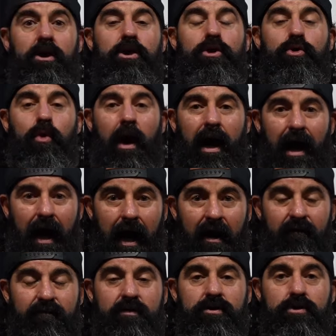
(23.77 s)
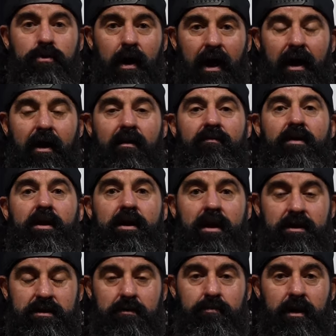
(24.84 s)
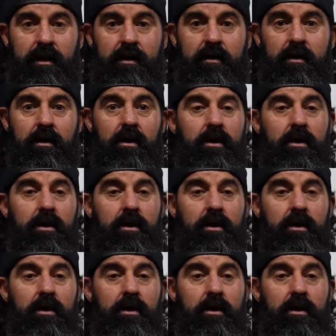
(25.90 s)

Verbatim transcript: You have to have an exit plan.